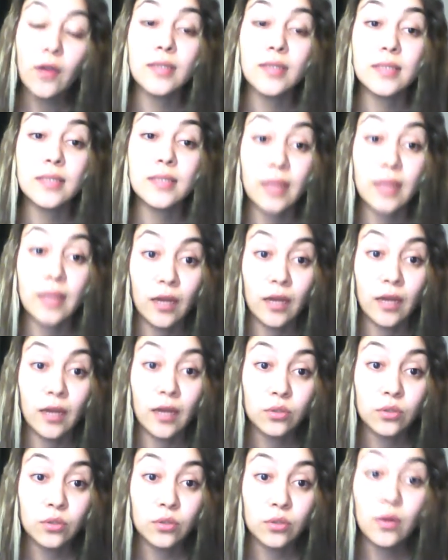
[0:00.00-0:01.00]
It's
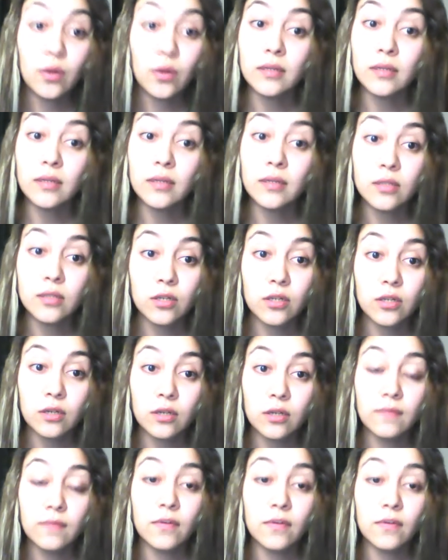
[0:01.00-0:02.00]
natural and it's good
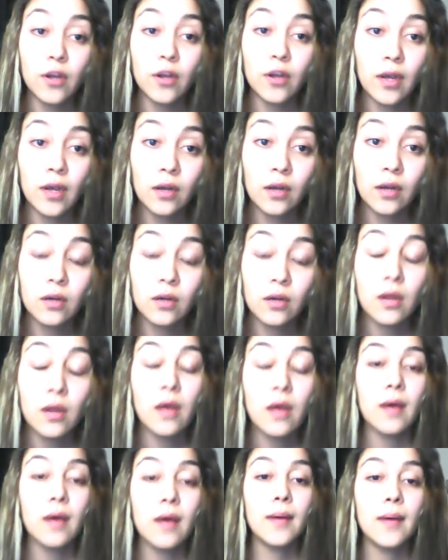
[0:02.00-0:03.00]
for your hair,
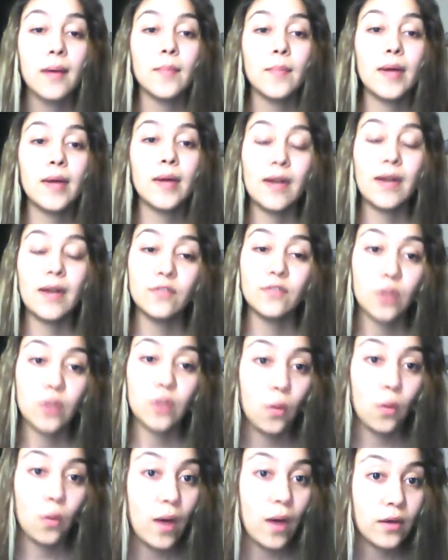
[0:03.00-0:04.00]
but after
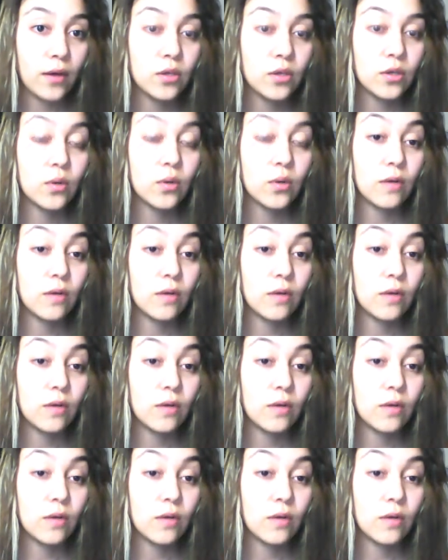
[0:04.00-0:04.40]
a while you